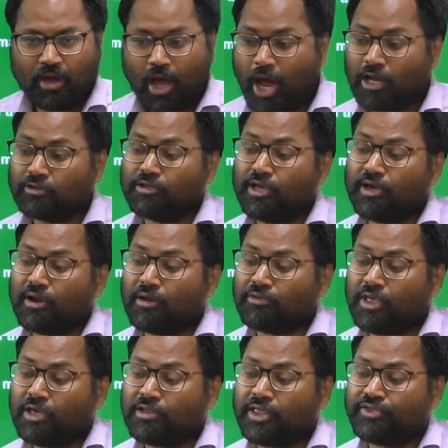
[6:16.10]
And
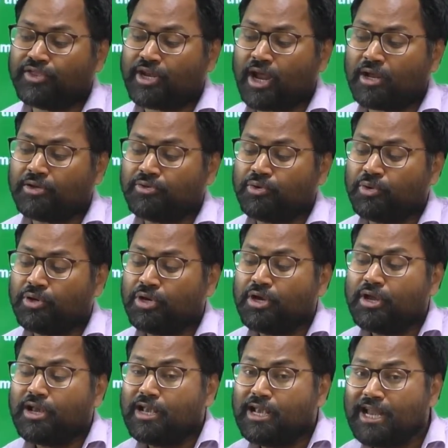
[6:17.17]
there are,
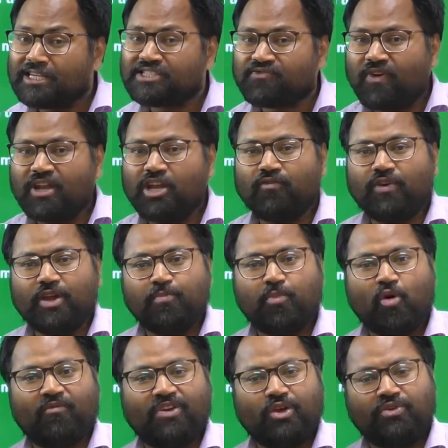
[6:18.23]
less valuable
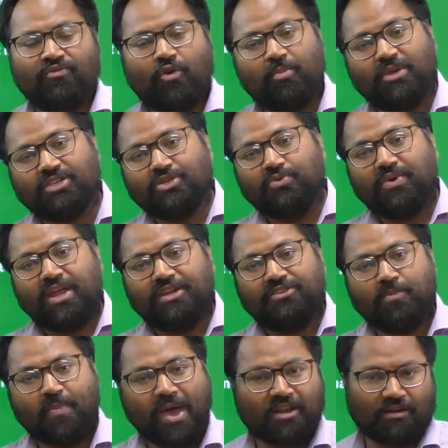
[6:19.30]
information you get in
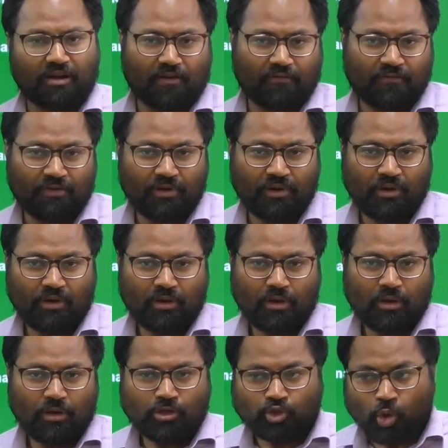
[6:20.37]
the paragraph.
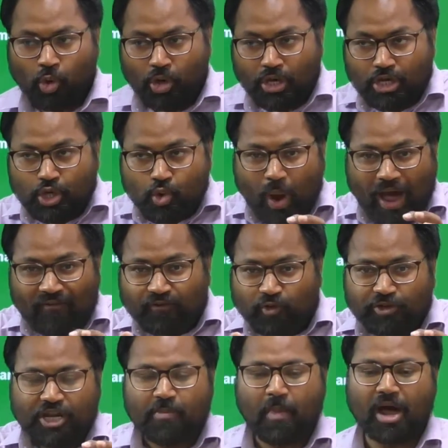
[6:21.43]
So you have to
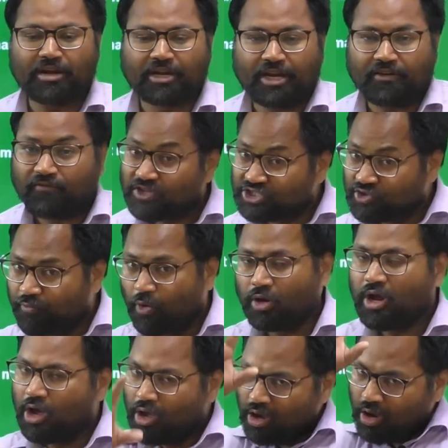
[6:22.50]
demarcate. First of
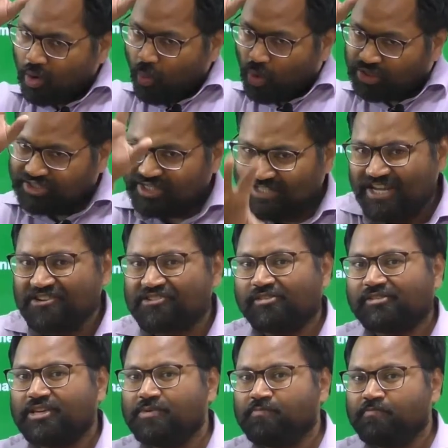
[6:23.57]
all, what is the central
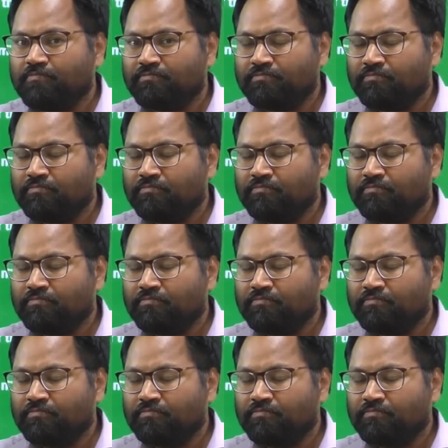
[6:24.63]
theme?